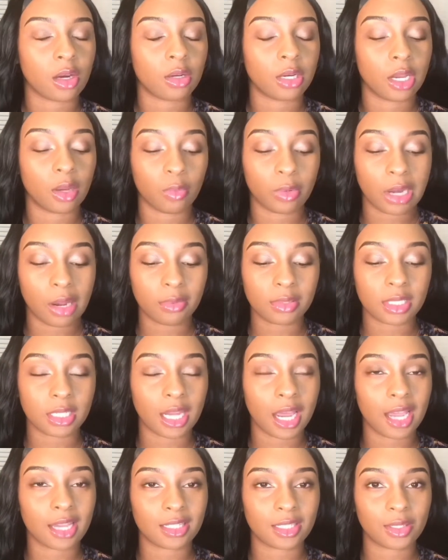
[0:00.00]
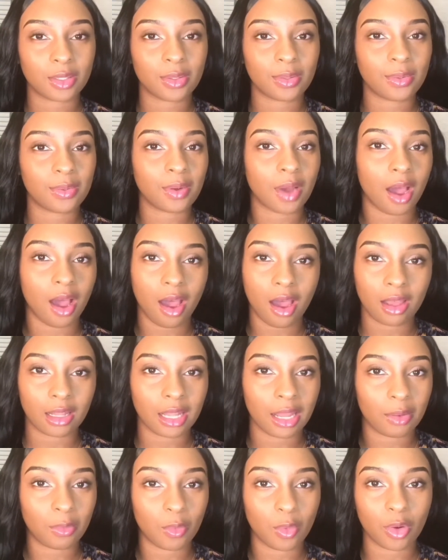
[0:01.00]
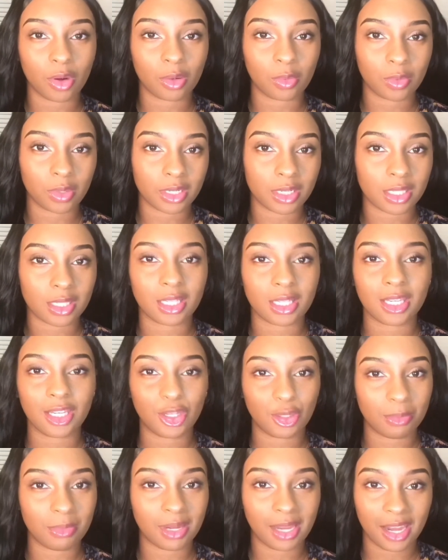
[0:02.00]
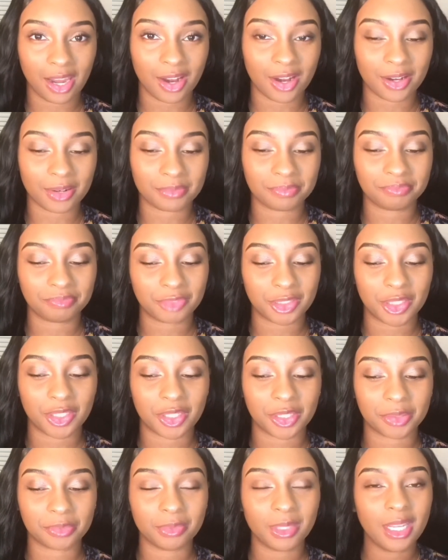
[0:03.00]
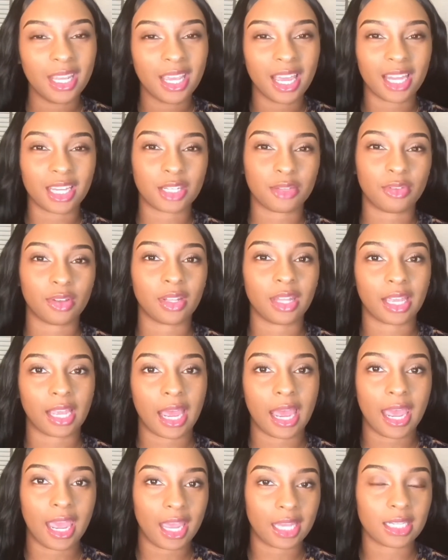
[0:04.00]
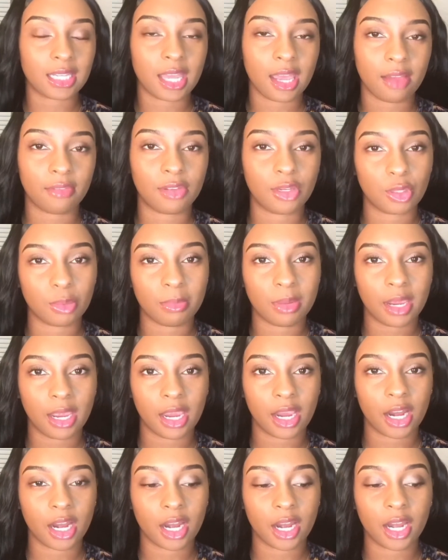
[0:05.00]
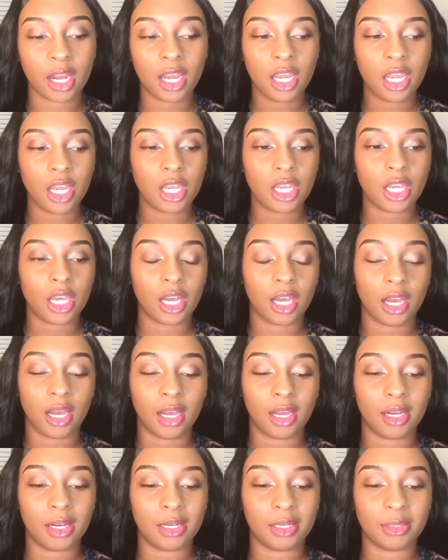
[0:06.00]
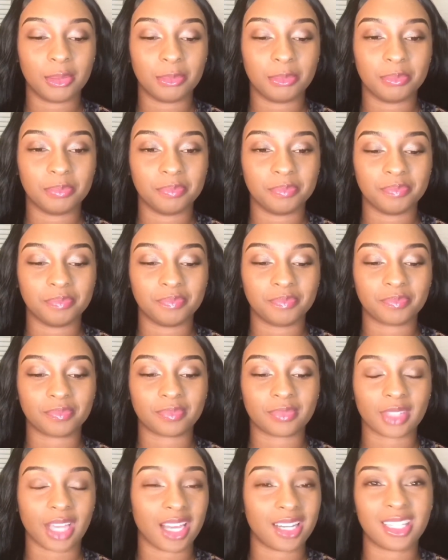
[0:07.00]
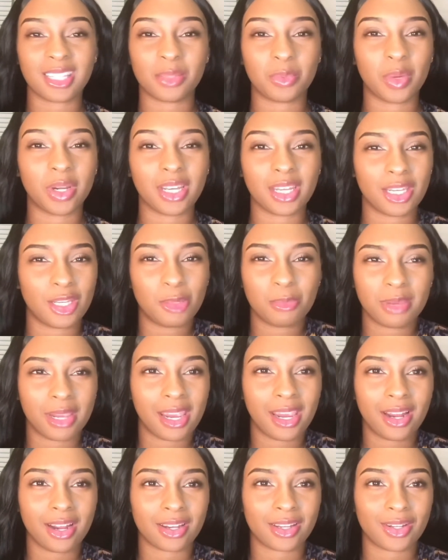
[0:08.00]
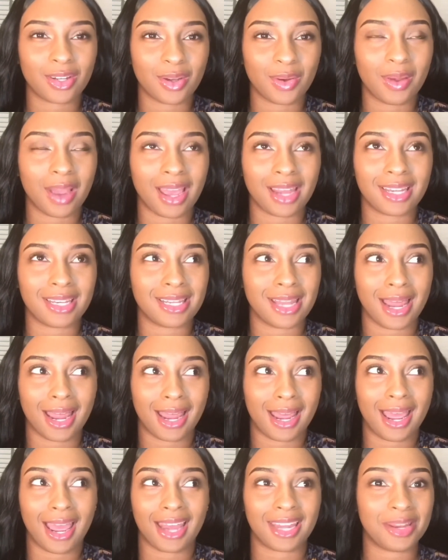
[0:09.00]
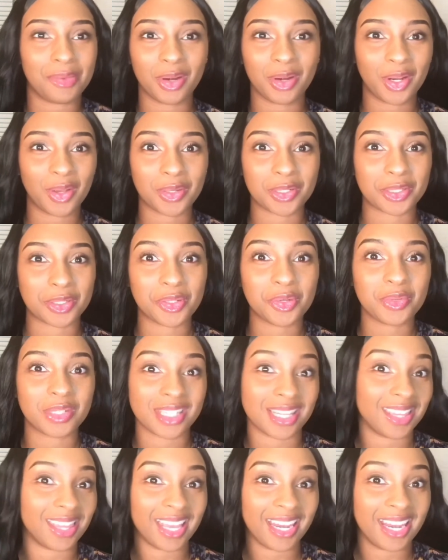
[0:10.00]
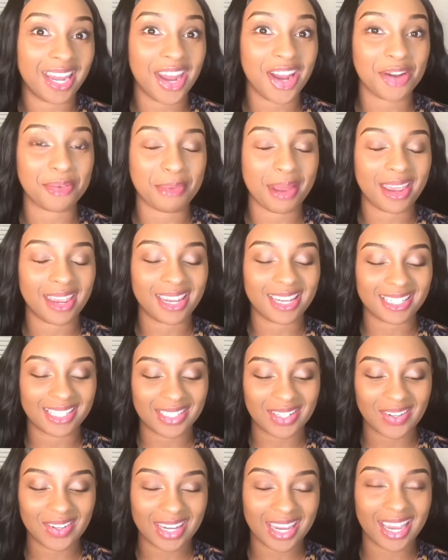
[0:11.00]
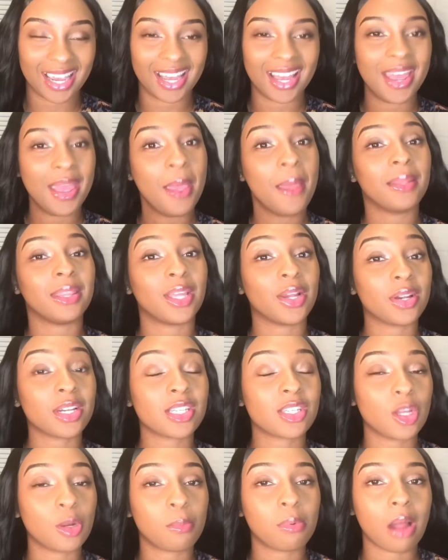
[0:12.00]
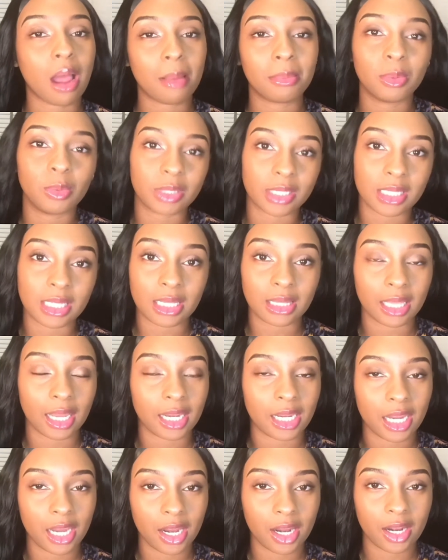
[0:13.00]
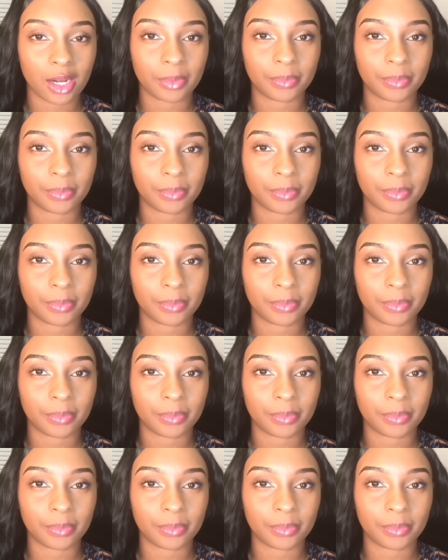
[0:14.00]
Now, when I was in high school, all I wore was human hair. You know, I just felt like I had to have human hair. I just wanted human hair, you know. I didn't want to go to school with synthetic hair in my head. So yeah, there is no problem with synthetic hair.